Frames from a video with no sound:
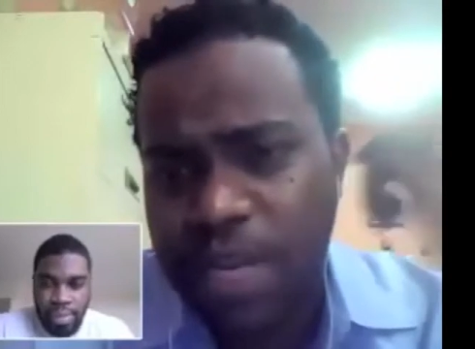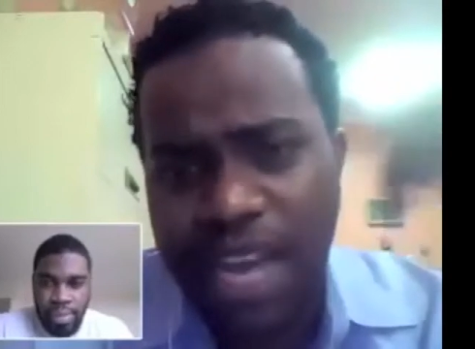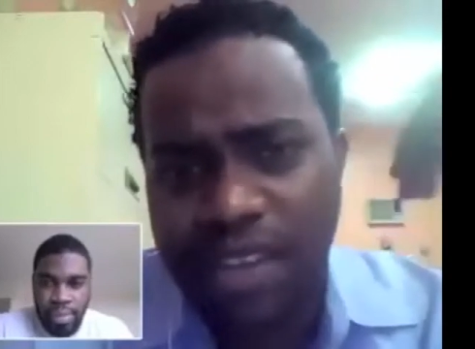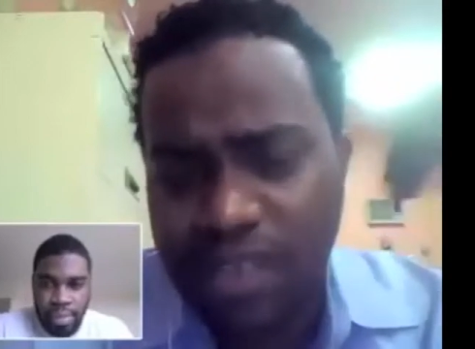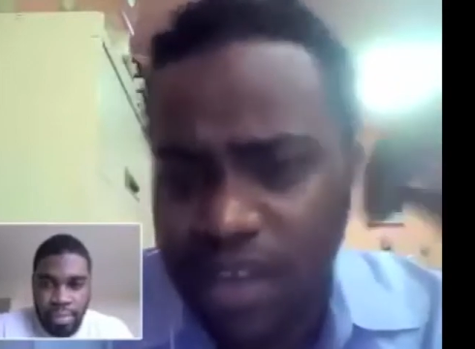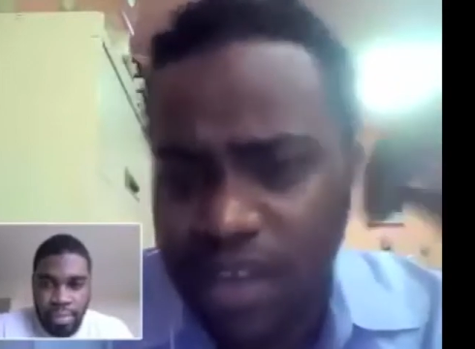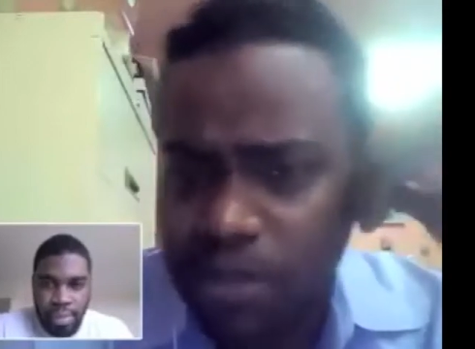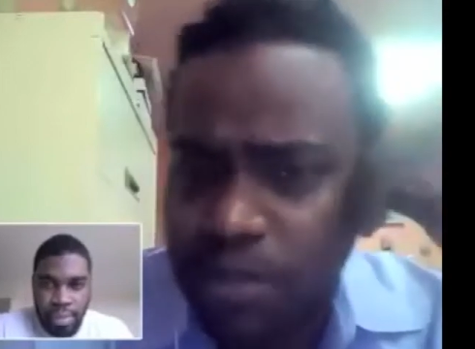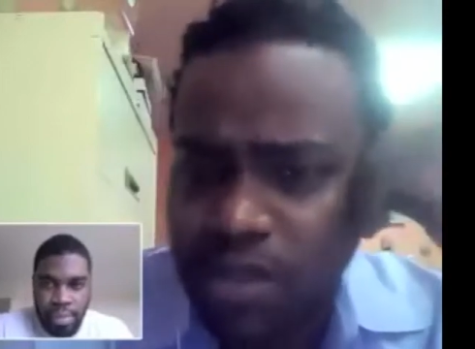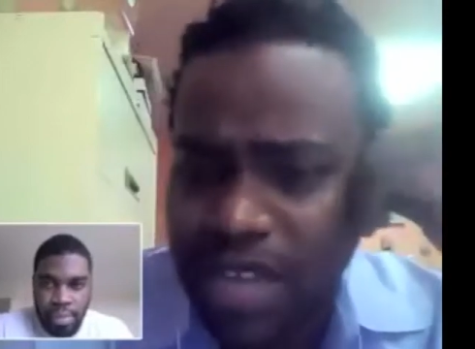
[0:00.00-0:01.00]
Speaker 1: We've been
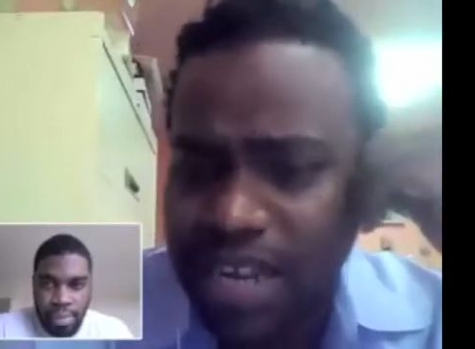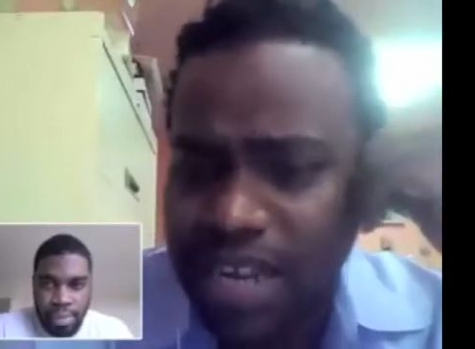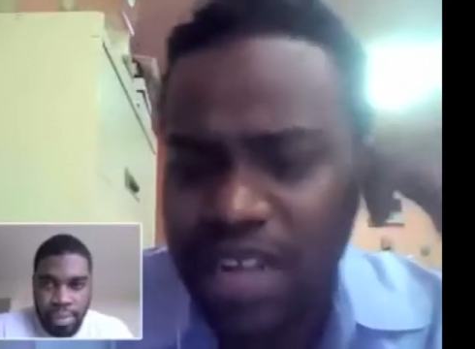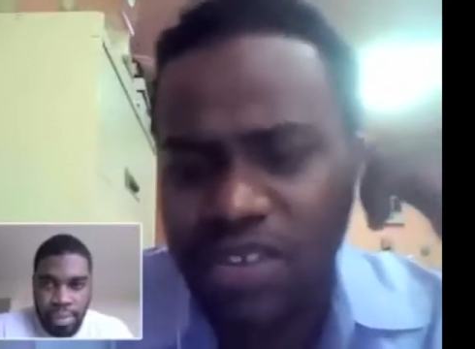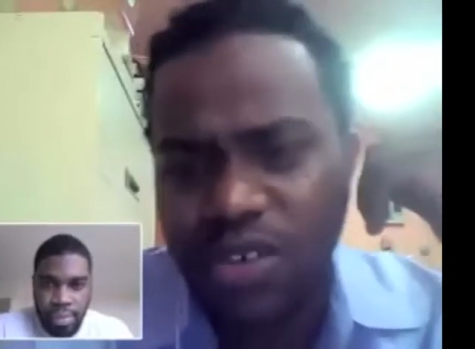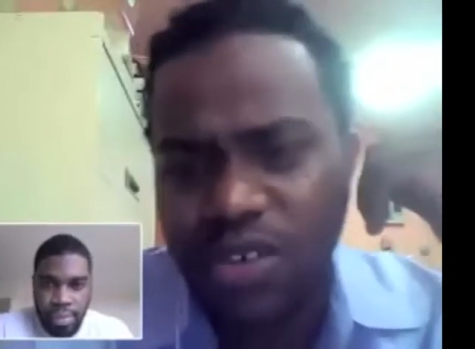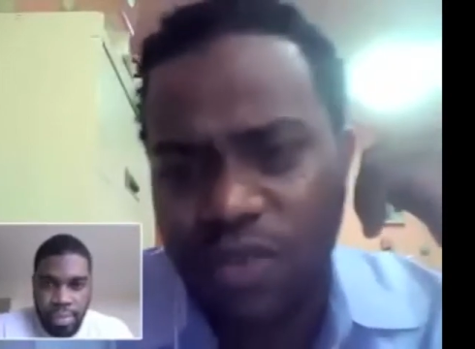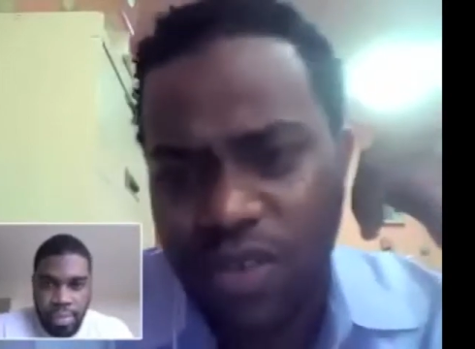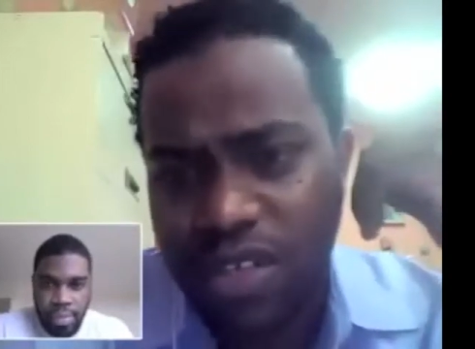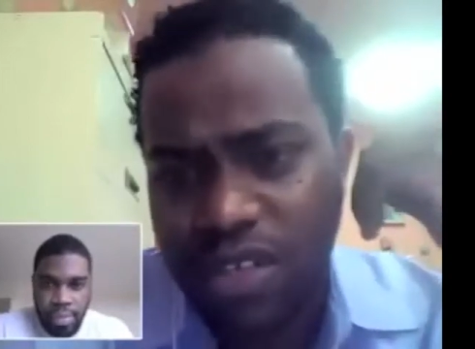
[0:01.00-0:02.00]
asked to come to speak to a lot of
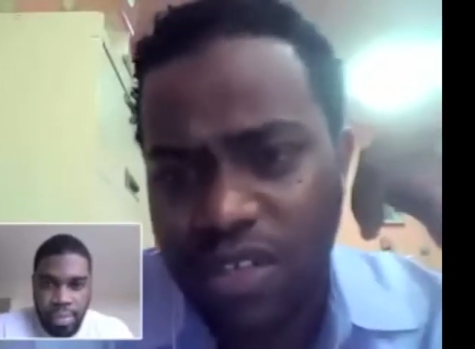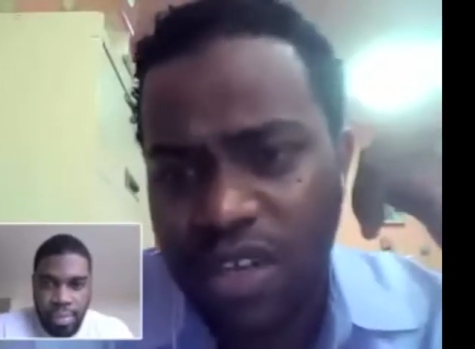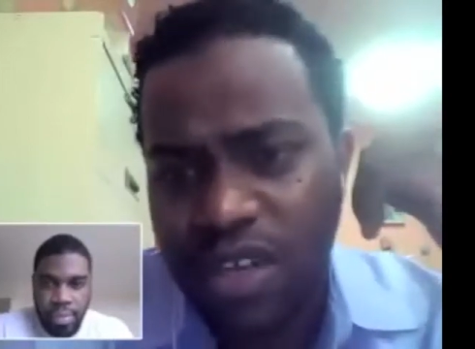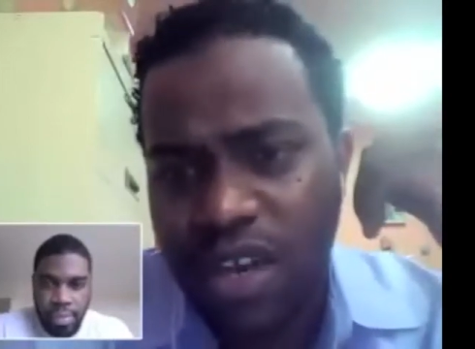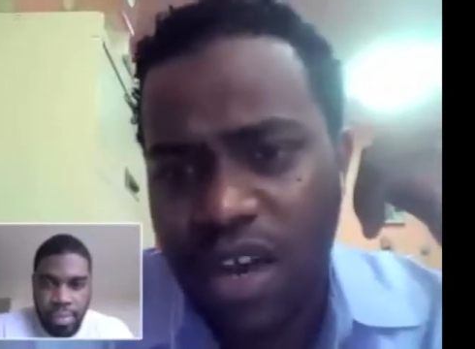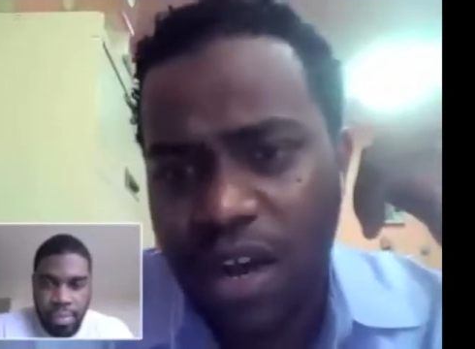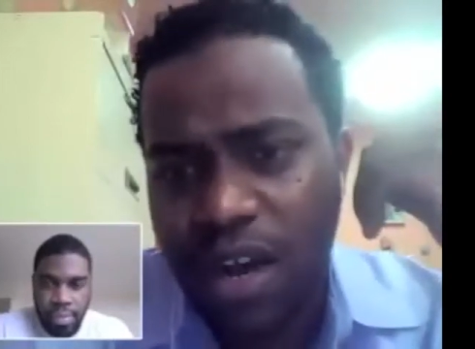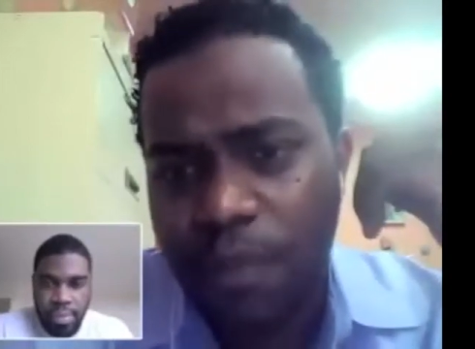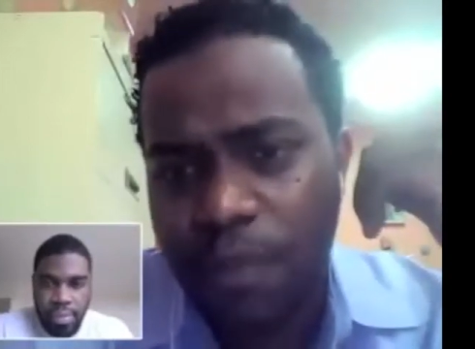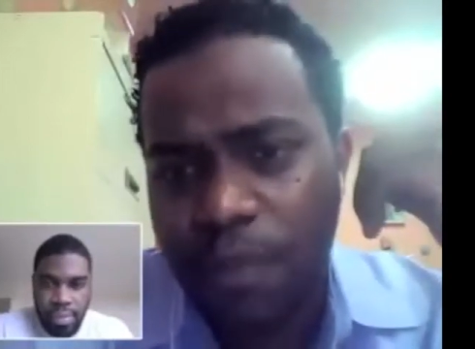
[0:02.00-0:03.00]
colleges and universities.
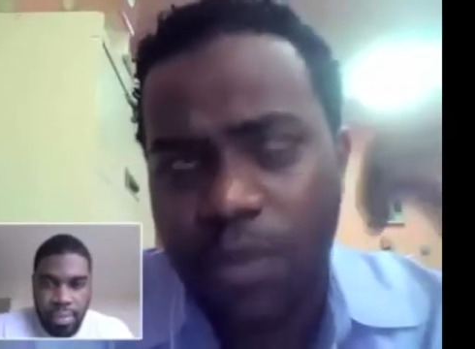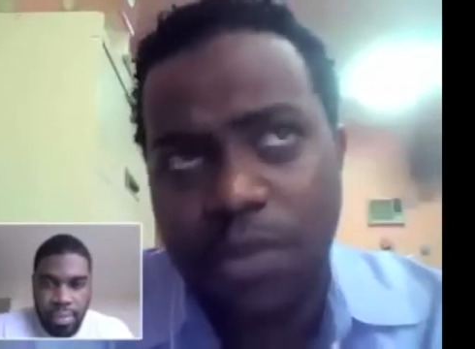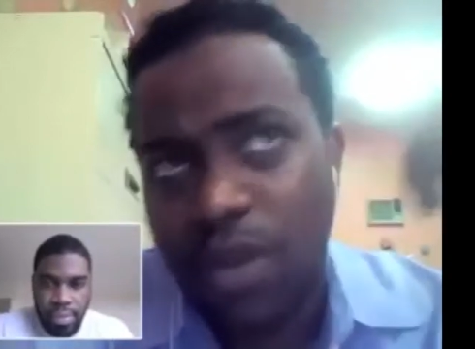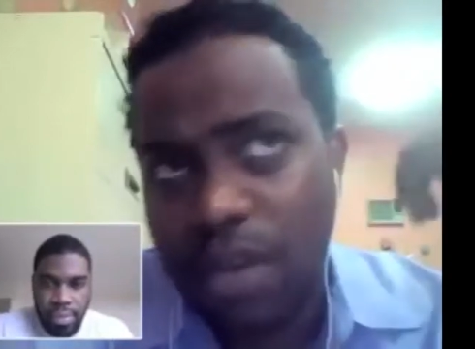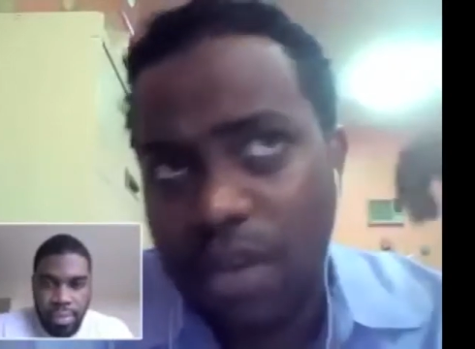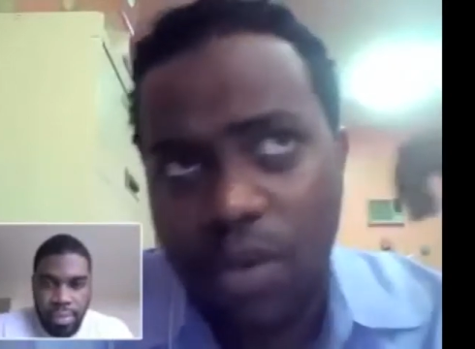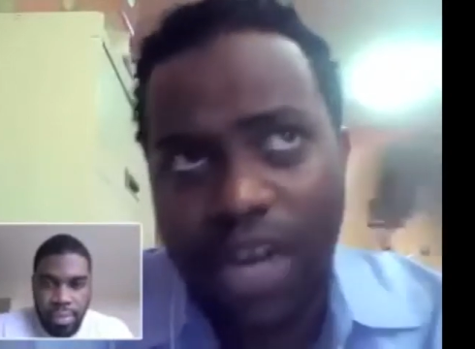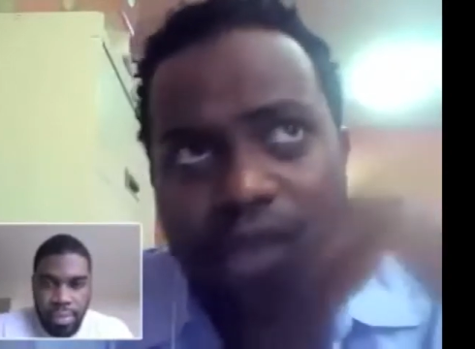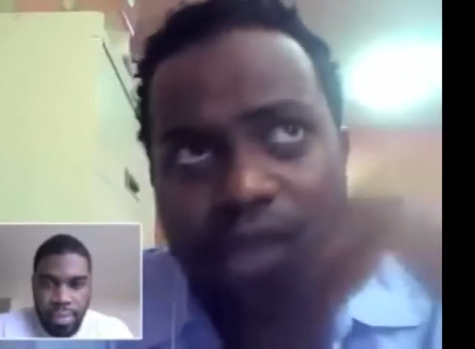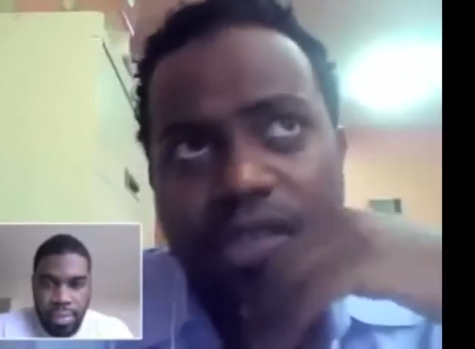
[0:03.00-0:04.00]
Um, we spoke
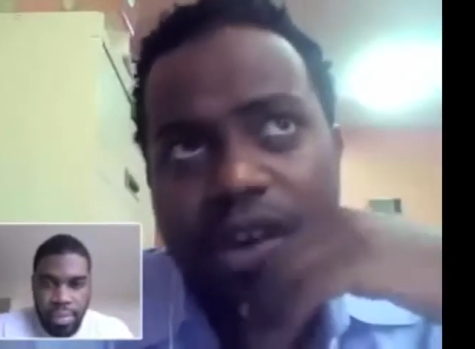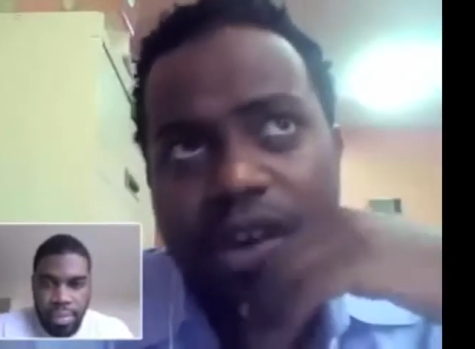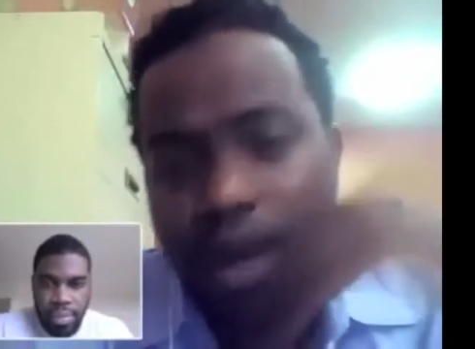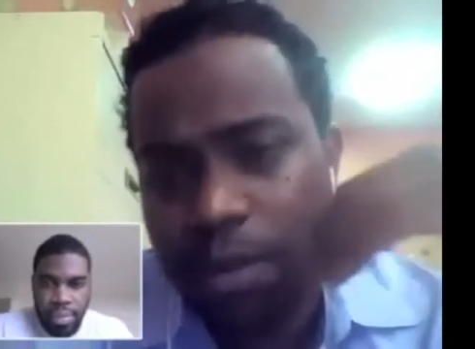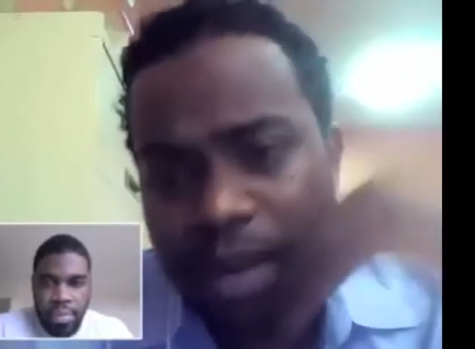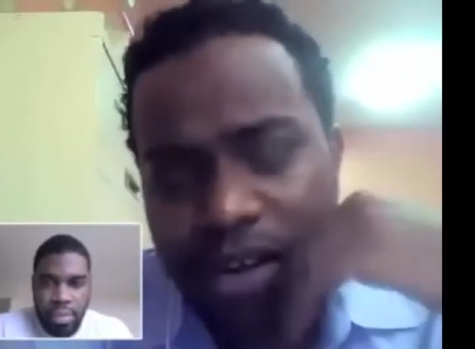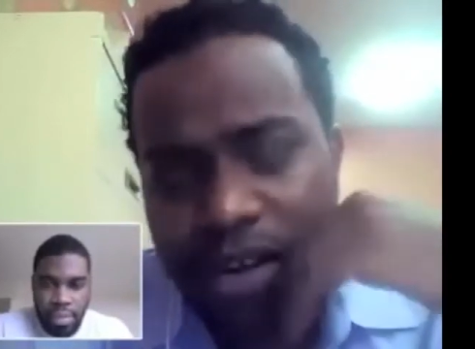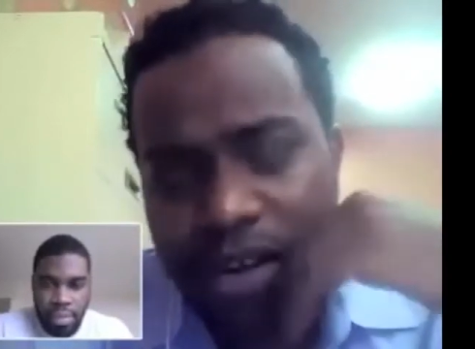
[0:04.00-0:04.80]
at Morehouse, our alma